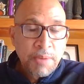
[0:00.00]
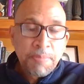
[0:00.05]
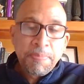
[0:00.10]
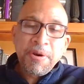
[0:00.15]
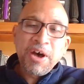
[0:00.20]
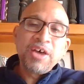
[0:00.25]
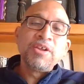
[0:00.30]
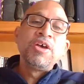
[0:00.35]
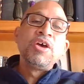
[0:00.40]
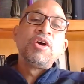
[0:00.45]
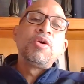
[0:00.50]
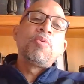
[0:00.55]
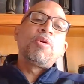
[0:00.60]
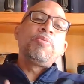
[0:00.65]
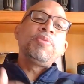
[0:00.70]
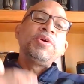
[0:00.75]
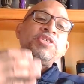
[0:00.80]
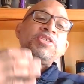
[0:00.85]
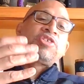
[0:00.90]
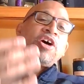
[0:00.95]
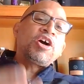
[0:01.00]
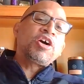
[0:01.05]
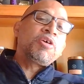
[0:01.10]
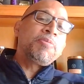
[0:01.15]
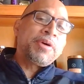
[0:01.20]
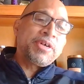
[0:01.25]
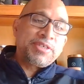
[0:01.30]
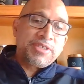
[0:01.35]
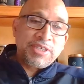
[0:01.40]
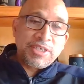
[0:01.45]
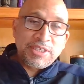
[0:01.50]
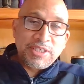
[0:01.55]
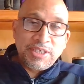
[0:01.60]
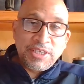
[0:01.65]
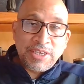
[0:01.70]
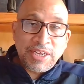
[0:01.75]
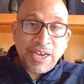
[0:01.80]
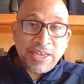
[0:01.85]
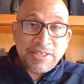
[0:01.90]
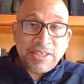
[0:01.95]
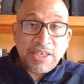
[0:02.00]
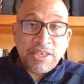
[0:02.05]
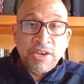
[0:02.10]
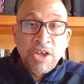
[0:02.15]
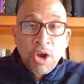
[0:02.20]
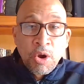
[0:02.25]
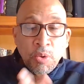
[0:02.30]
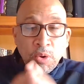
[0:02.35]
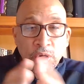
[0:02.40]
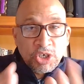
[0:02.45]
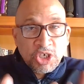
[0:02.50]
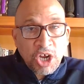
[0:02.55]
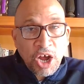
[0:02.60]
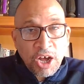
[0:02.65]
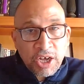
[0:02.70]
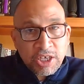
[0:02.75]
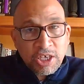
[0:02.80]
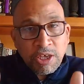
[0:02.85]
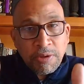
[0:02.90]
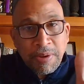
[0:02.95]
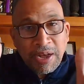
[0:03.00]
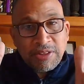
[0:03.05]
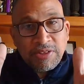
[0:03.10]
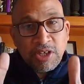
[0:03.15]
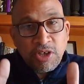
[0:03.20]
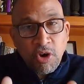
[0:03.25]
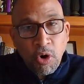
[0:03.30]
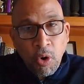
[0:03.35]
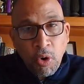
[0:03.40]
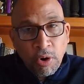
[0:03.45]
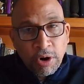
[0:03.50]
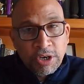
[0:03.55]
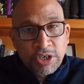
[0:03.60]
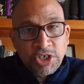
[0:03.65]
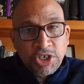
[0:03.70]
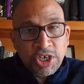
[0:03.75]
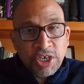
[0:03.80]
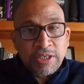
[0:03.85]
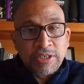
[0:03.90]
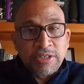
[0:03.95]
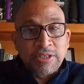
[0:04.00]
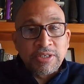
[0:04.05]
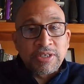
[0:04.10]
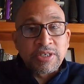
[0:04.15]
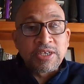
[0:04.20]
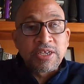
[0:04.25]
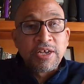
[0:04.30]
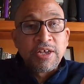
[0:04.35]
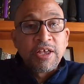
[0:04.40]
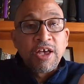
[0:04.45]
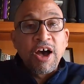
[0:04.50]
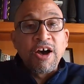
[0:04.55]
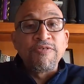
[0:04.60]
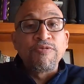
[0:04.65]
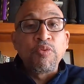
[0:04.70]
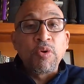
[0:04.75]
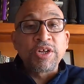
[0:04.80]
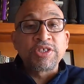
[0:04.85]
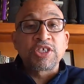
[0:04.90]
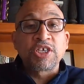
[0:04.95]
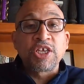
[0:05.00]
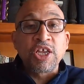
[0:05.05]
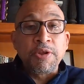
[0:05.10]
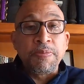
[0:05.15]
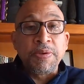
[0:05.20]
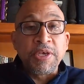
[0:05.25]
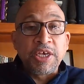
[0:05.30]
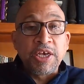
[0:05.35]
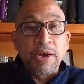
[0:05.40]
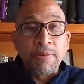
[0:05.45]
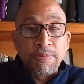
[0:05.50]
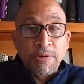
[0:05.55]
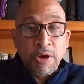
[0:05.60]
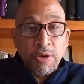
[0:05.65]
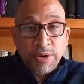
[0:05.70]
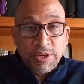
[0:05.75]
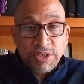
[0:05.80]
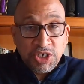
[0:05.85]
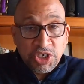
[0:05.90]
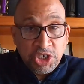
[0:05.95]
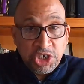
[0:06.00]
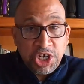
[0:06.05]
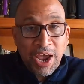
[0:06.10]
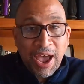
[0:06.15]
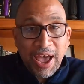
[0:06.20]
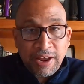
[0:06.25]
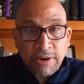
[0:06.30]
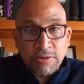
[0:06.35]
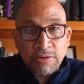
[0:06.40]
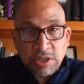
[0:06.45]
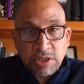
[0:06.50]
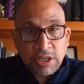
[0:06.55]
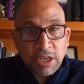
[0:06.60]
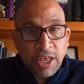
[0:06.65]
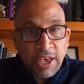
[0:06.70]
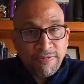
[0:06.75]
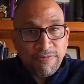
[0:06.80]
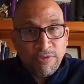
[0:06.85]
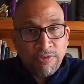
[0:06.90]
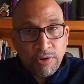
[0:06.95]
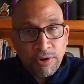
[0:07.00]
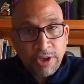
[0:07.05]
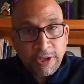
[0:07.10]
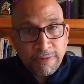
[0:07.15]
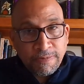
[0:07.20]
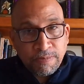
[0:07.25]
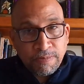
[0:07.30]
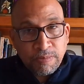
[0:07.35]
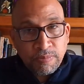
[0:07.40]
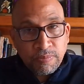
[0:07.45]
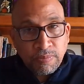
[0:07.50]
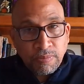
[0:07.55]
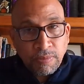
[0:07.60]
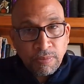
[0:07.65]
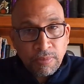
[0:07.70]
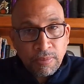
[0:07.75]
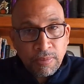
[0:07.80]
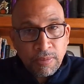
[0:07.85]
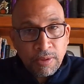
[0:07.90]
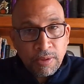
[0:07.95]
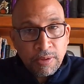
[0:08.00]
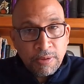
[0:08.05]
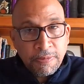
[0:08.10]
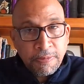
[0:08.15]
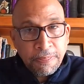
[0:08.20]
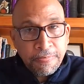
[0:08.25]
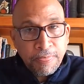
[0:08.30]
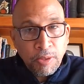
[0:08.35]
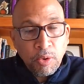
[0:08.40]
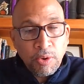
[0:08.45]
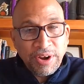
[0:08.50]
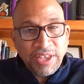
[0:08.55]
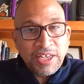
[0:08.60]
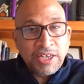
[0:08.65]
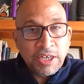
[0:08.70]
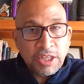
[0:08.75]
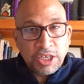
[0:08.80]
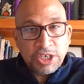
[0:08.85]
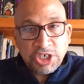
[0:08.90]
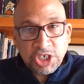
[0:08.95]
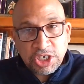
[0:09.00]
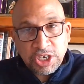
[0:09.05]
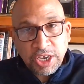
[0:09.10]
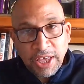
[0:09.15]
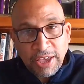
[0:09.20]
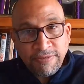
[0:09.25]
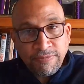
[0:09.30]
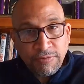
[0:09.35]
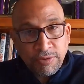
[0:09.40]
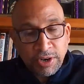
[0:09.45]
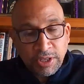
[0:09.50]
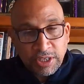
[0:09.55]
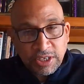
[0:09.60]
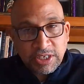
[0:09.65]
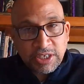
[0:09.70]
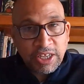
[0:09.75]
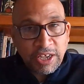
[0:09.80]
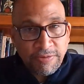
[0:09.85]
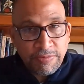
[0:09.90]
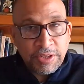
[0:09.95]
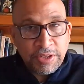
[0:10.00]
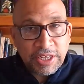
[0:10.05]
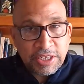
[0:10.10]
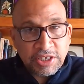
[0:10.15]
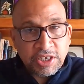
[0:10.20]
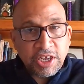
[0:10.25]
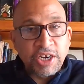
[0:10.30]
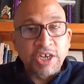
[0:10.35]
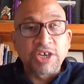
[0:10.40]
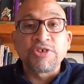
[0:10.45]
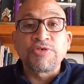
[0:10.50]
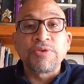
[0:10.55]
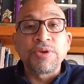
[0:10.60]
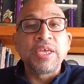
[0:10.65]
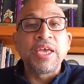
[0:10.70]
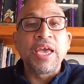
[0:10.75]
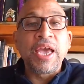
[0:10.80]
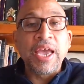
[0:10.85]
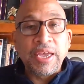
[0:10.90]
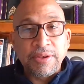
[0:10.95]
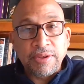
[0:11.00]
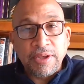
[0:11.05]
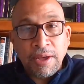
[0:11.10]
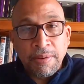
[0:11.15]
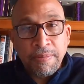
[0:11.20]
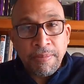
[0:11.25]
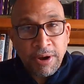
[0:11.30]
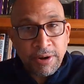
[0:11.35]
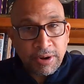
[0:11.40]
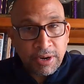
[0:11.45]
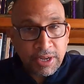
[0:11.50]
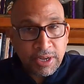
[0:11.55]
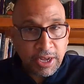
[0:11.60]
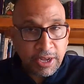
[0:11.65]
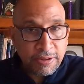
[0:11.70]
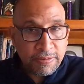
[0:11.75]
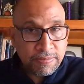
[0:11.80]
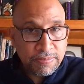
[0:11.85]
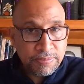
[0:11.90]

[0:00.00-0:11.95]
But when we talk about 1619, we're talking about the origins of what's going to become known as chattel slavery, or English slavery, the slavery that's going to create America.